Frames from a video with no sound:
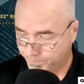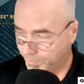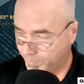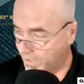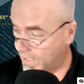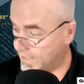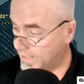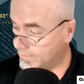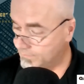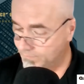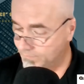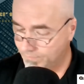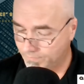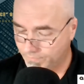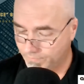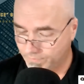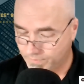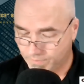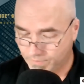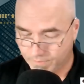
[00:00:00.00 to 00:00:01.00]
But
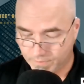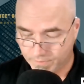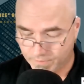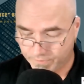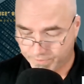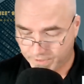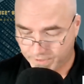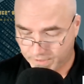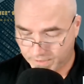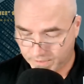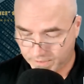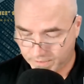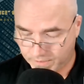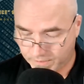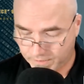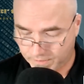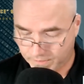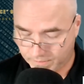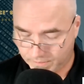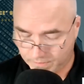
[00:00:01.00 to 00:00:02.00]

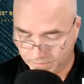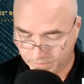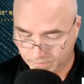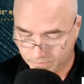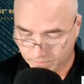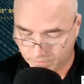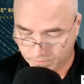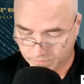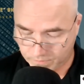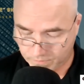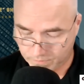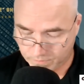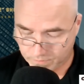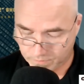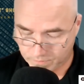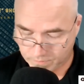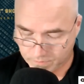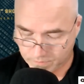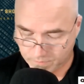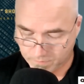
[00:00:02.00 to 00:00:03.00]
the
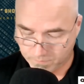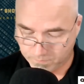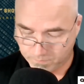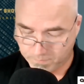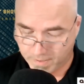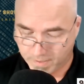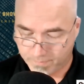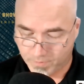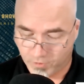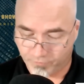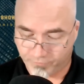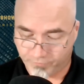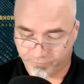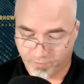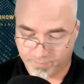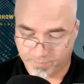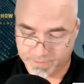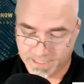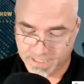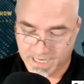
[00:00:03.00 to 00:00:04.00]
memo
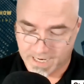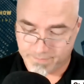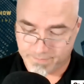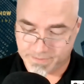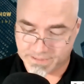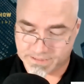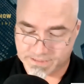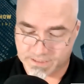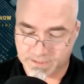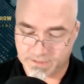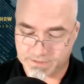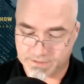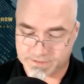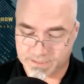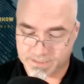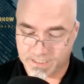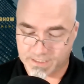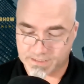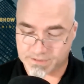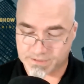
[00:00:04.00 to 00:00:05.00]
from the IBT
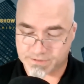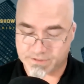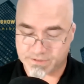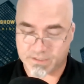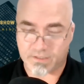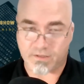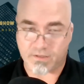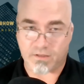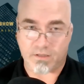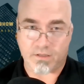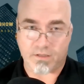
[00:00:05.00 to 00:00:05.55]
says,